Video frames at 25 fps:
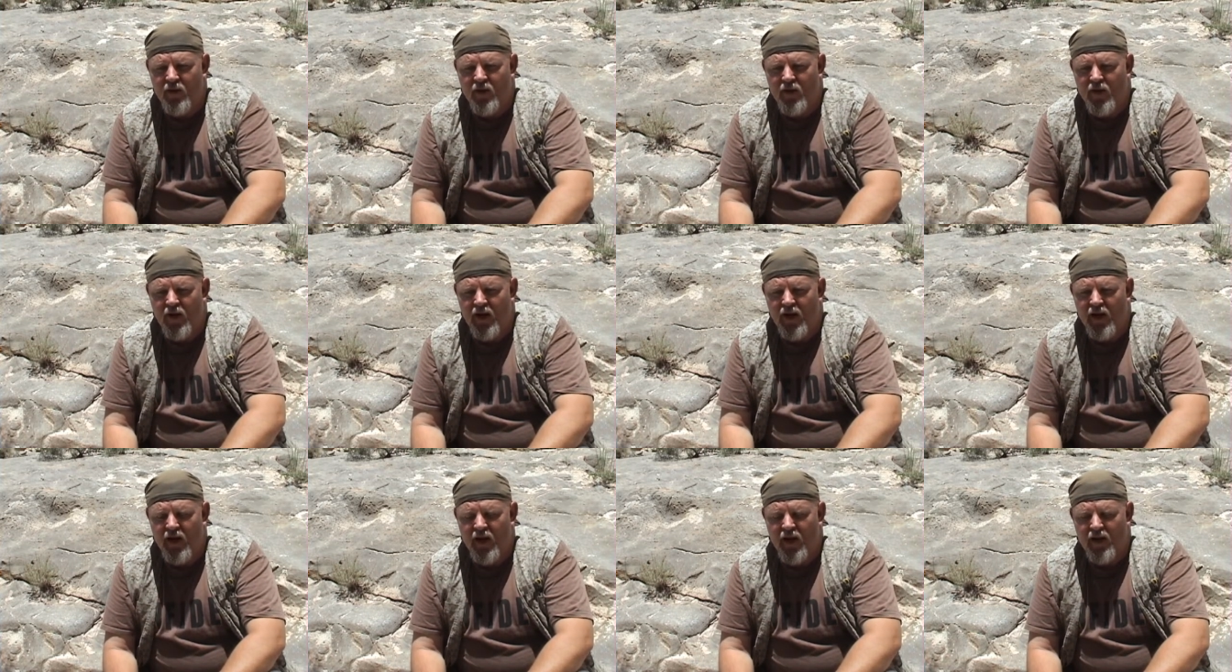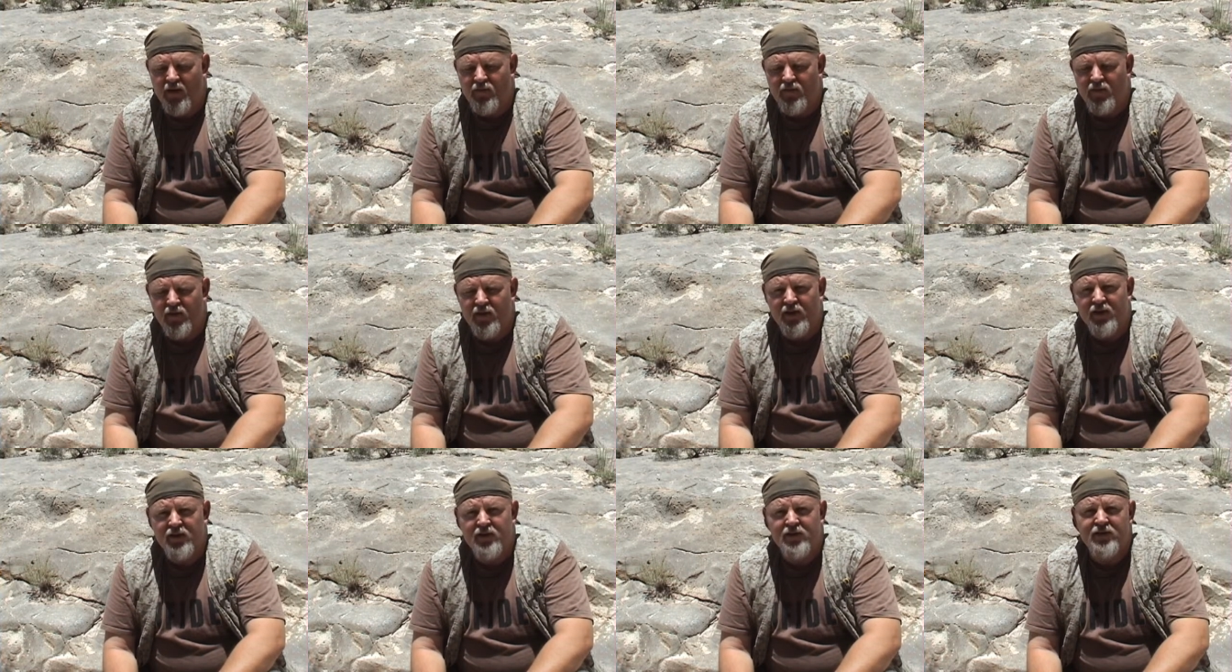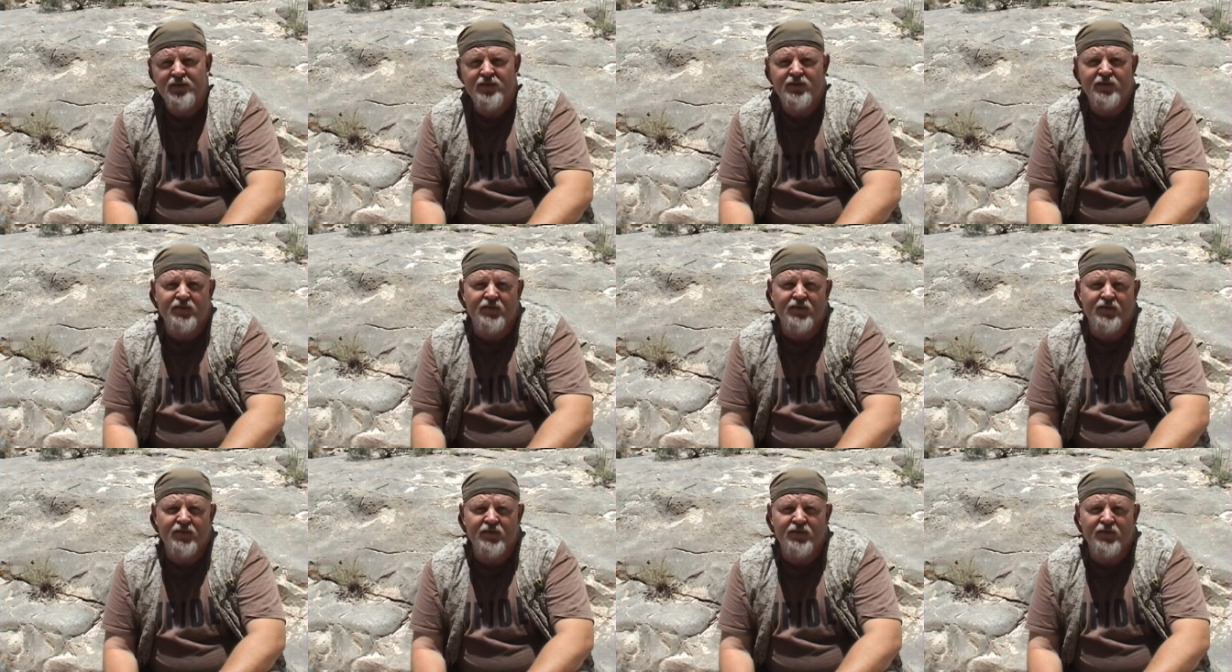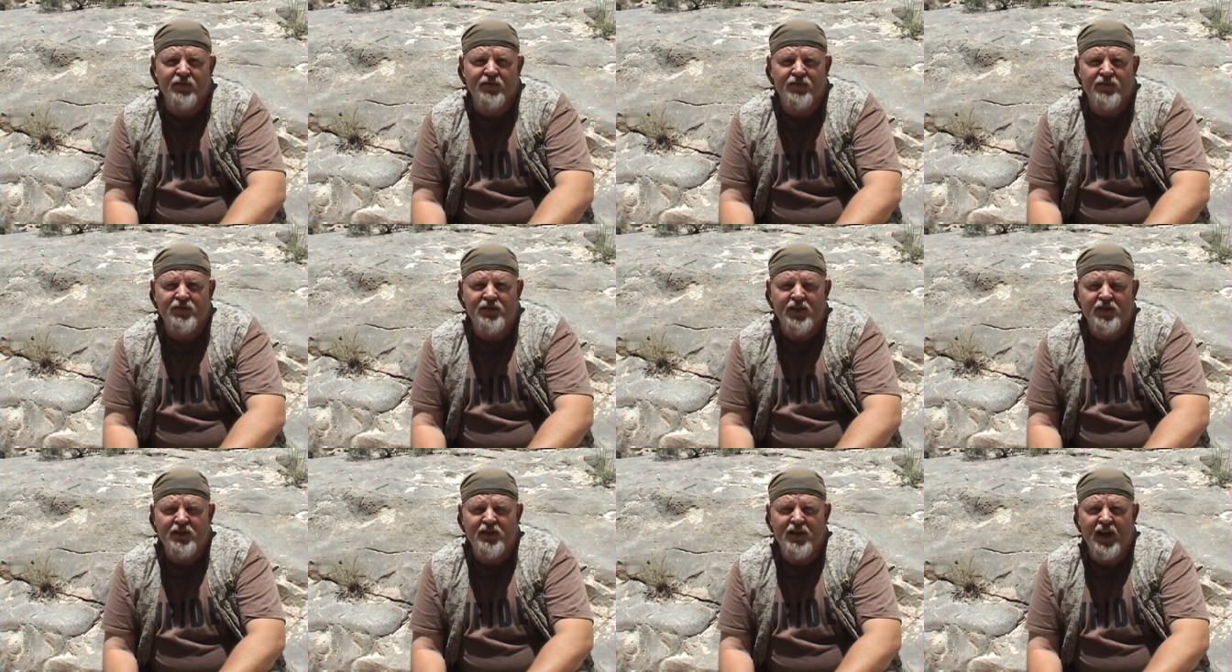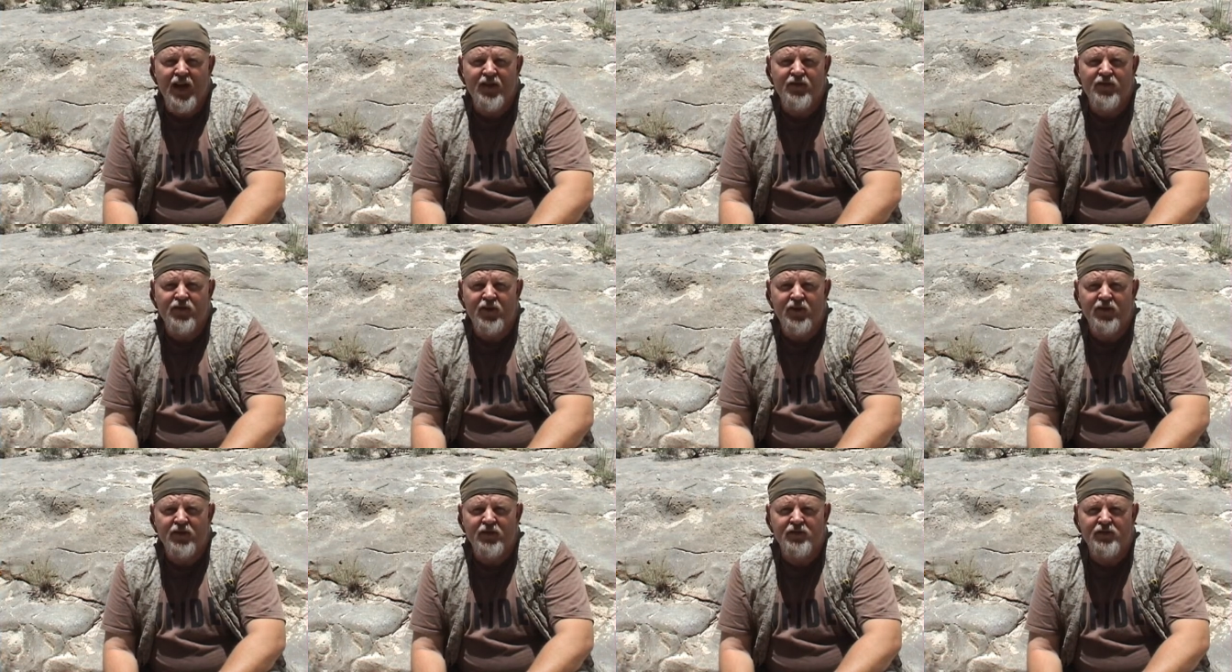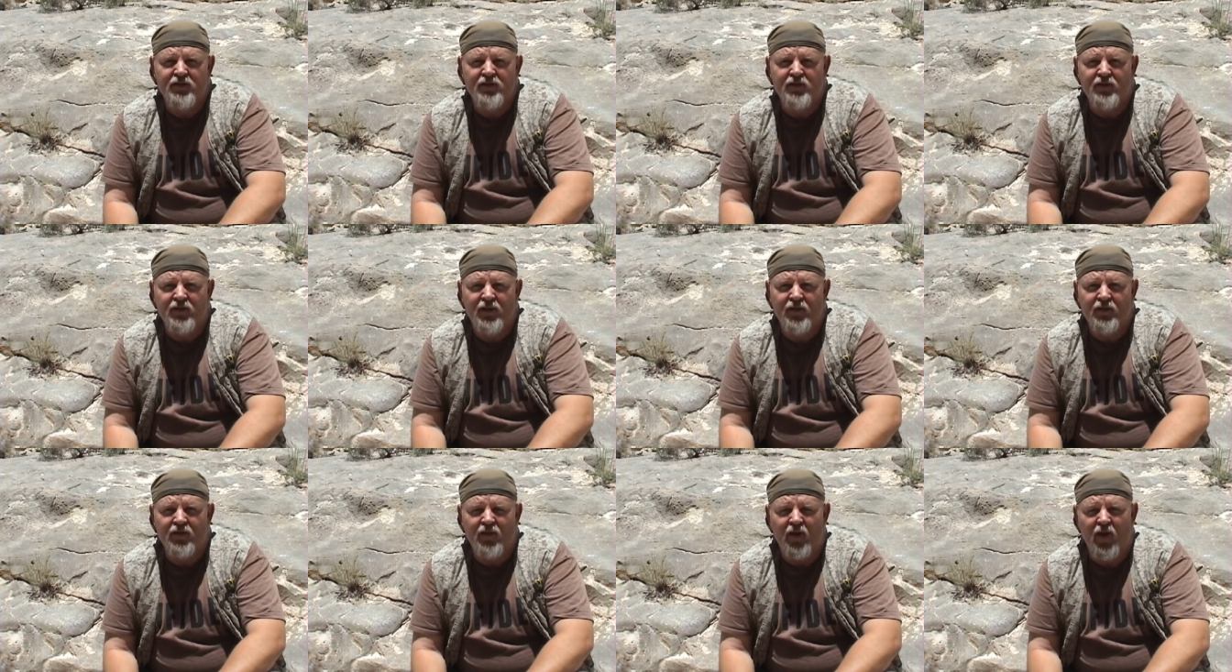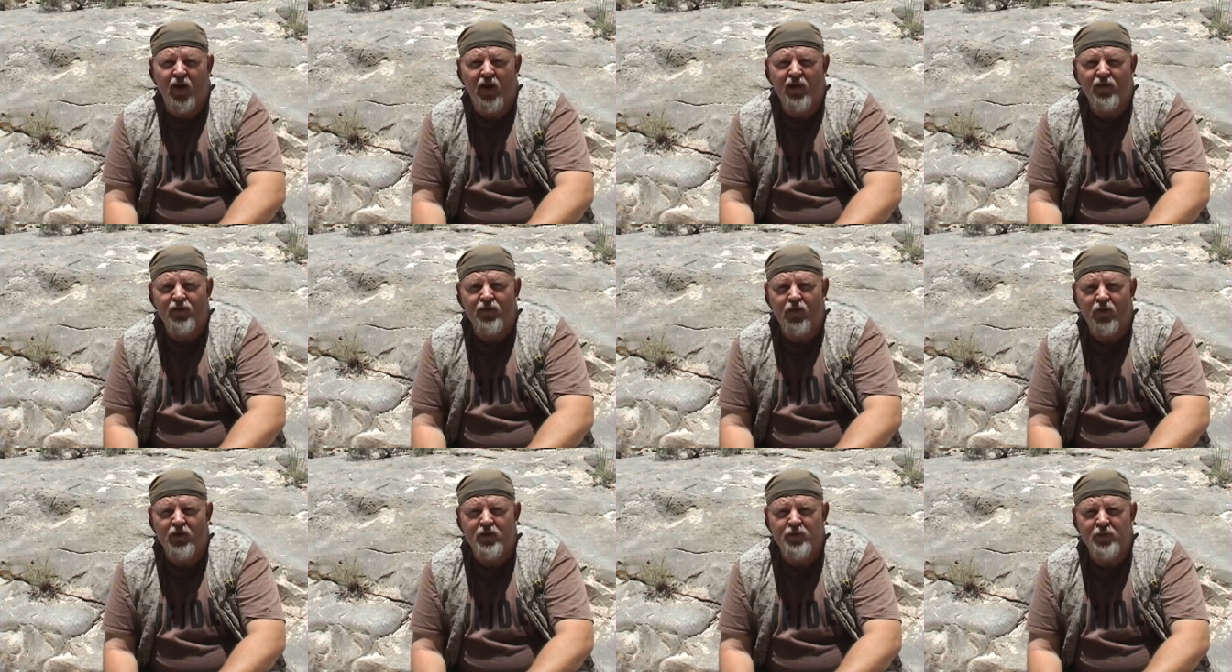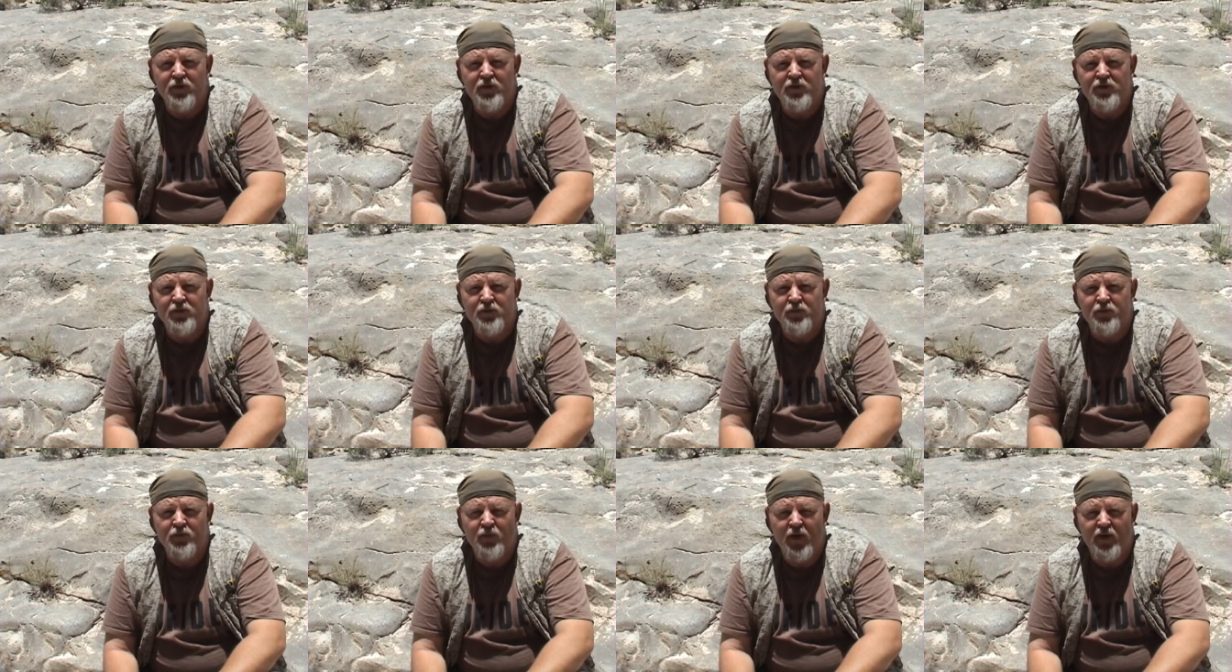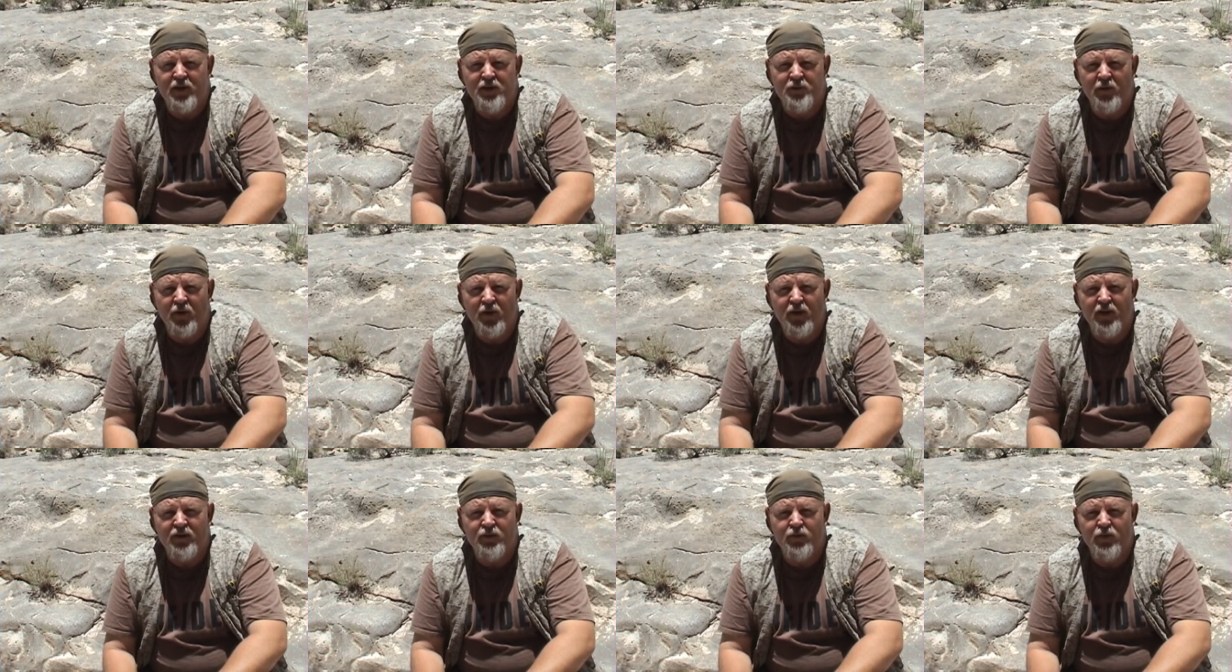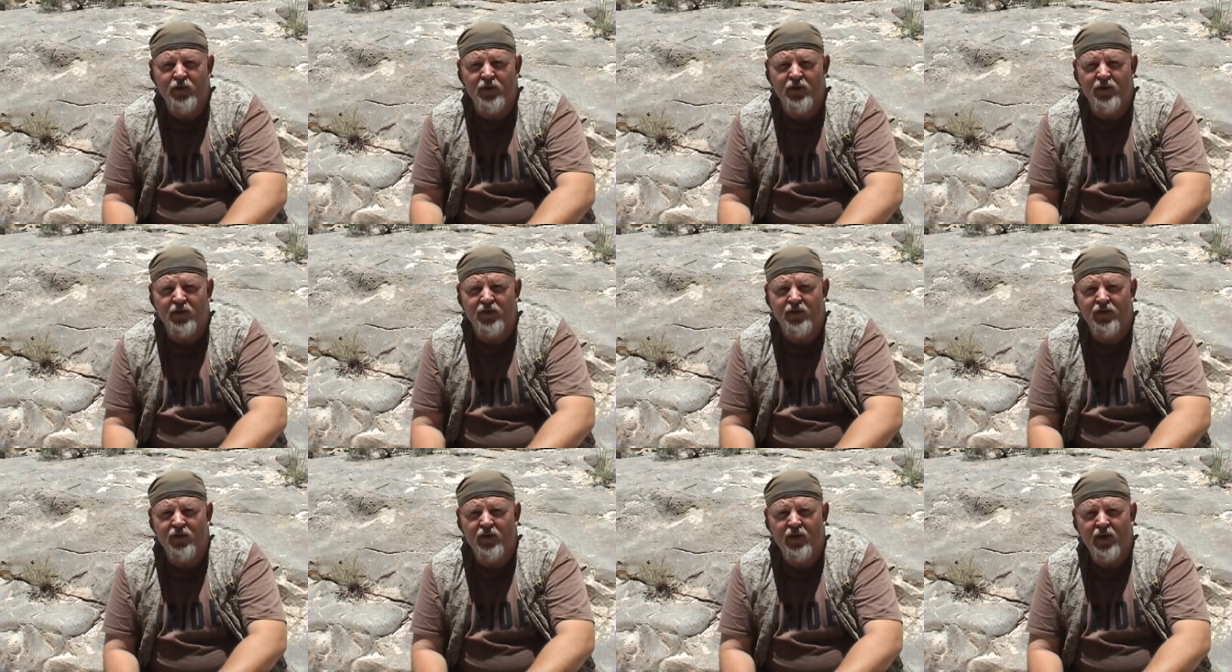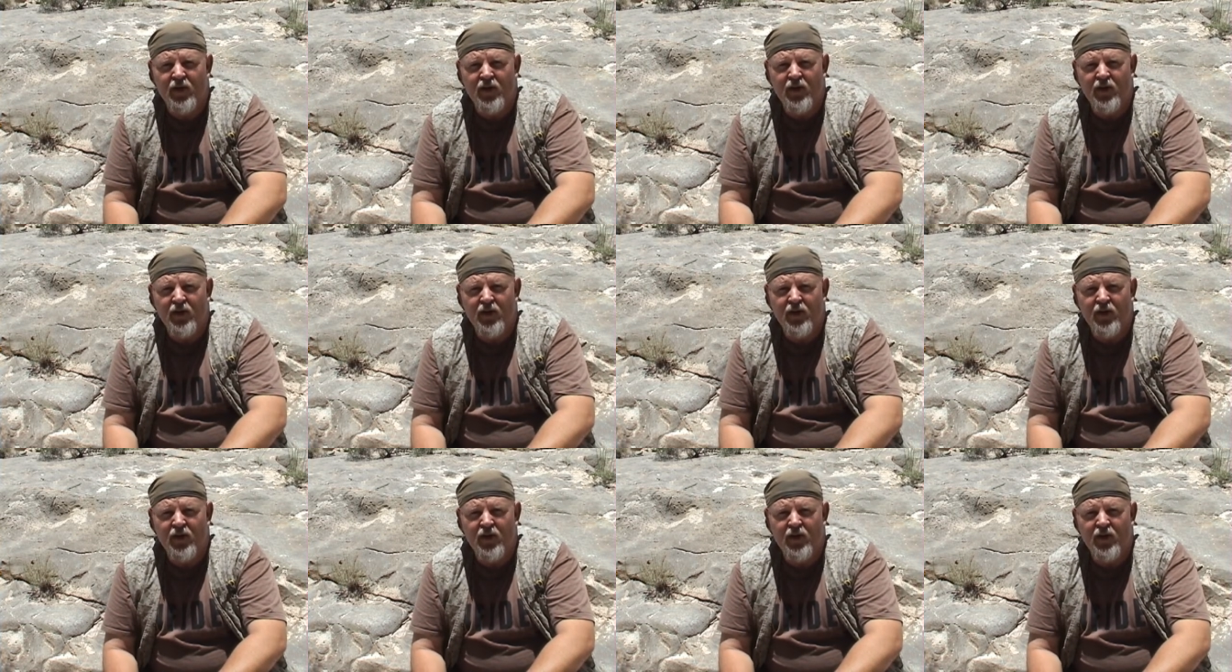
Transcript: I have uh, six and a half years of law enforcement experience with this